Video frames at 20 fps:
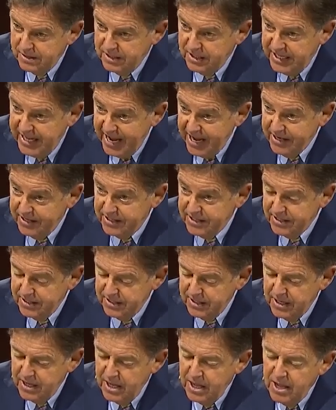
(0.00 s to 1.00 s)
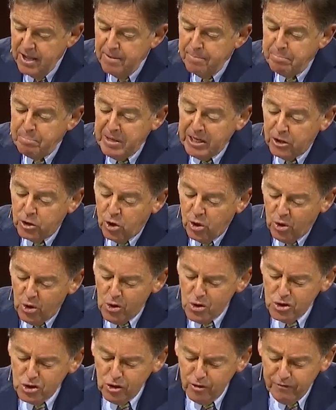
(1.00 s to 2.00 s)
yet,
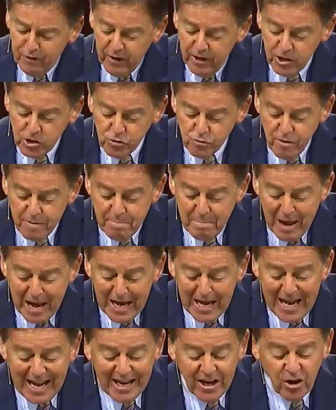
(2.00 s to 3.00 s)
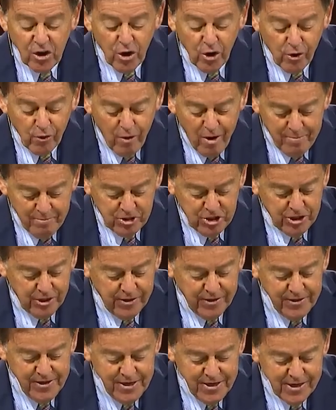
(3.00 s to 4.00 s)
because of his remaining
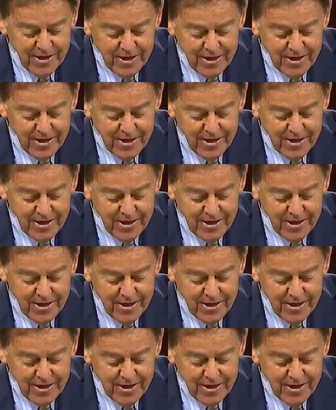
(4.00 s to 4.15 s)
corruption,